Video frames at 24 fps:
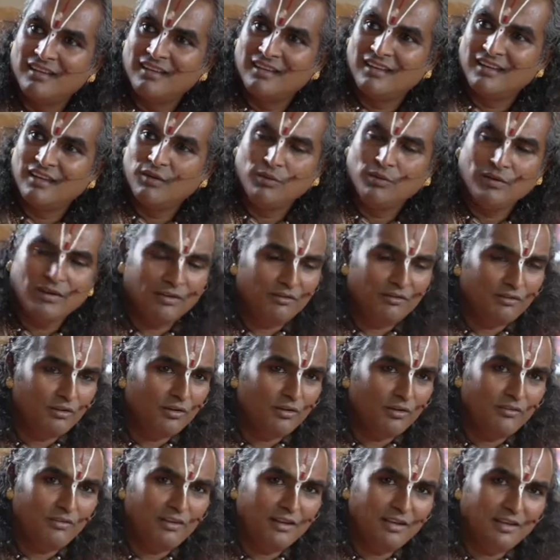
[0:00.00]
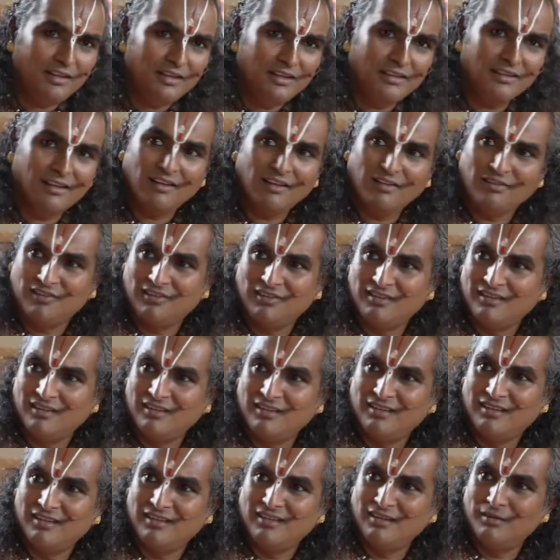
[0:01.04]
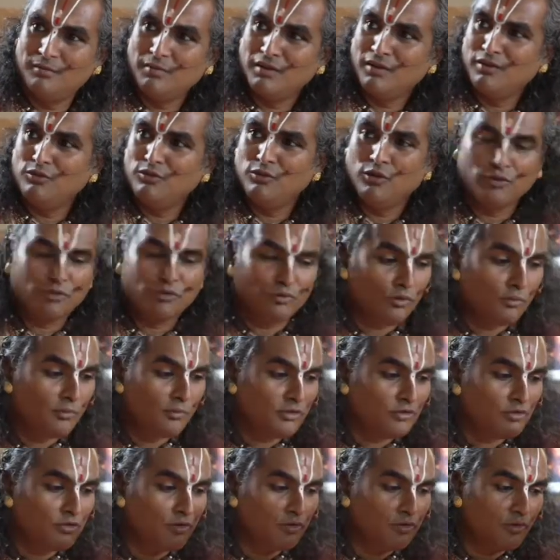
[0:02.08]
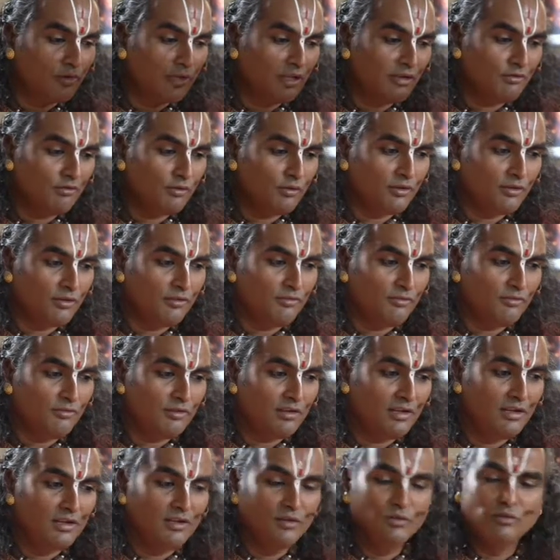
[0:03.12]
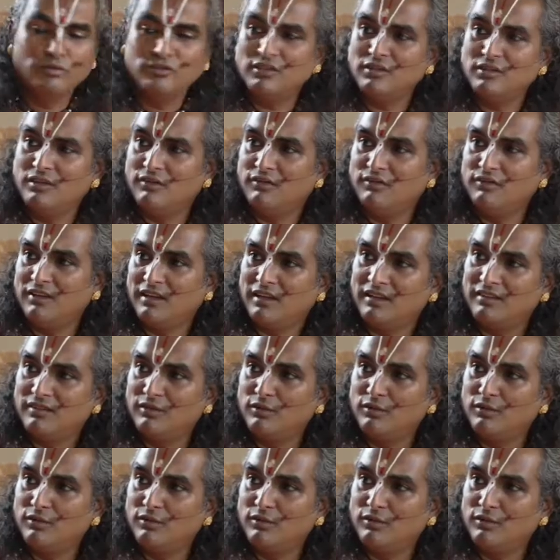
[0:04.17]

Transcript: It will never reveal itself because you are so much looking for the illusion of things.